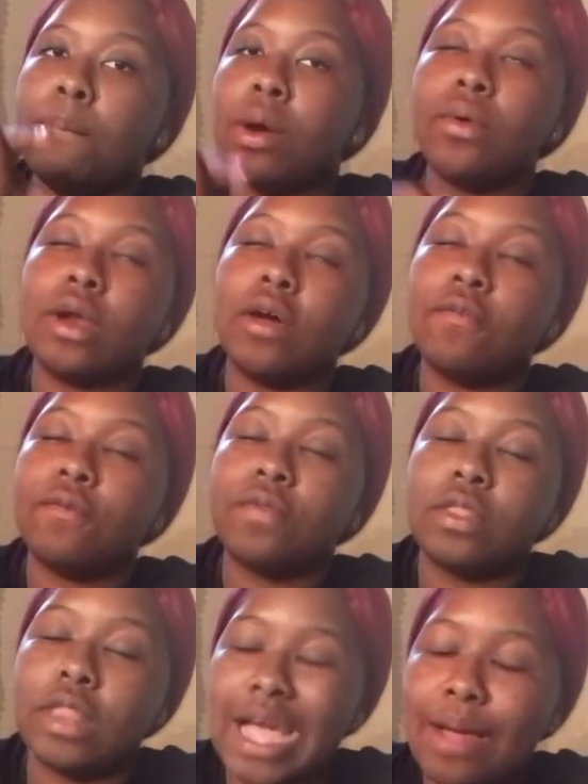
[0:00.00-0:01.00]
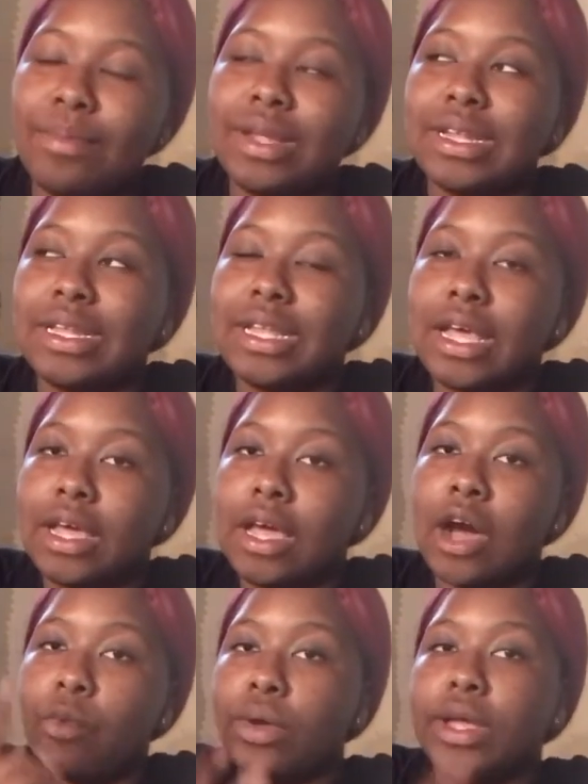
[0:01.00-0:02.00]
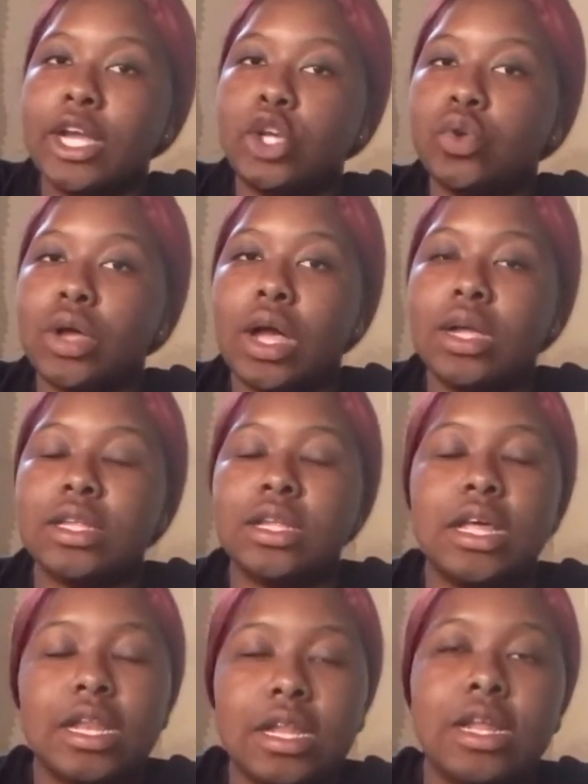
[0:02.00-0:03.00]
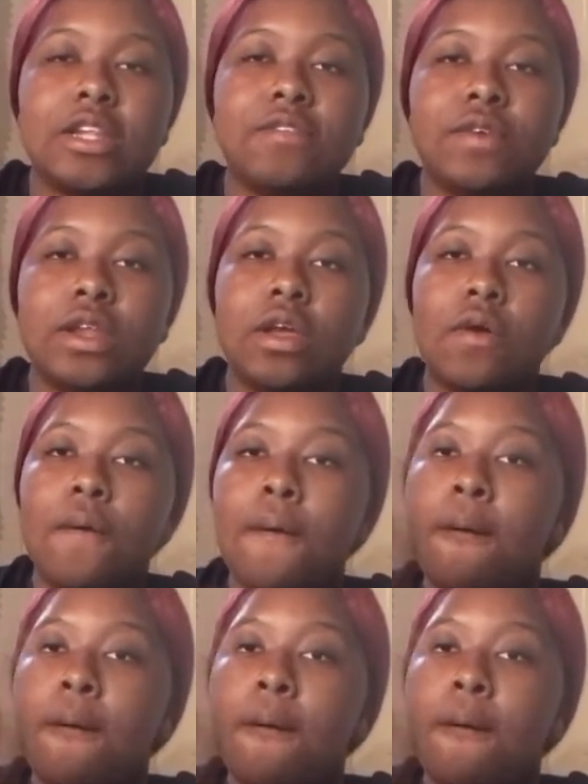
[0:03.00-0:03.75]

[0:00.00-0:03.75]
But without that being said, I will catch you guys in the next video.